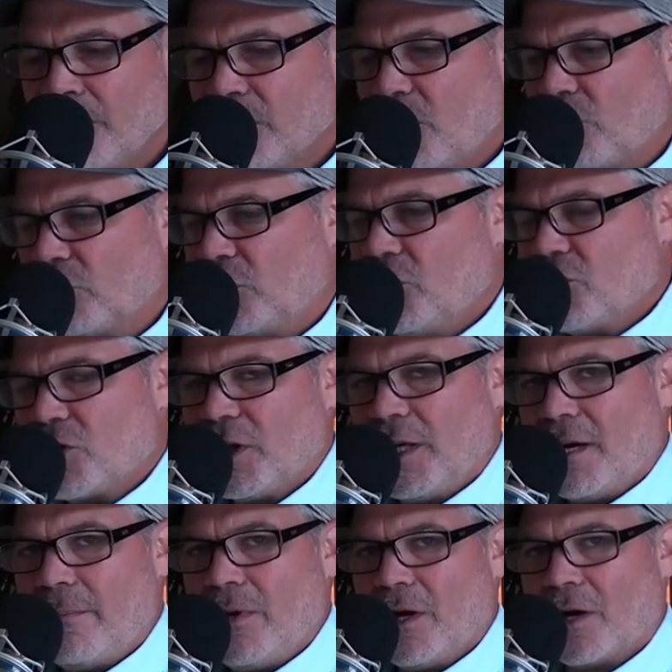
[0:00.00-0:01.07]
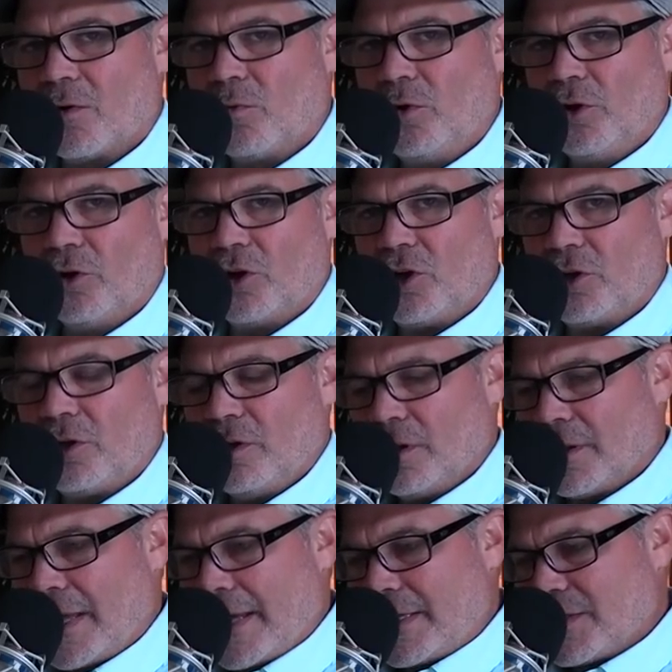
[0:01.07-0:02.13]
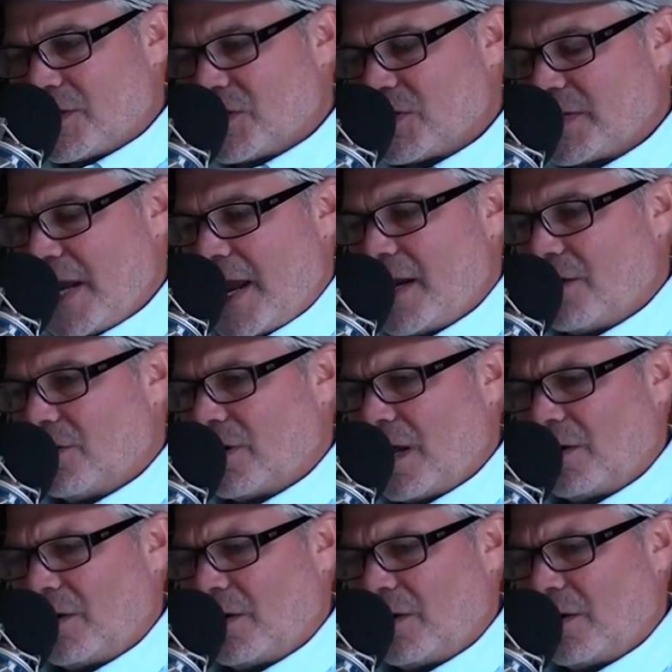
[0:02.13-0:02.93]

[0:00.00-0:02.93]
those are usually going to be on a real standard,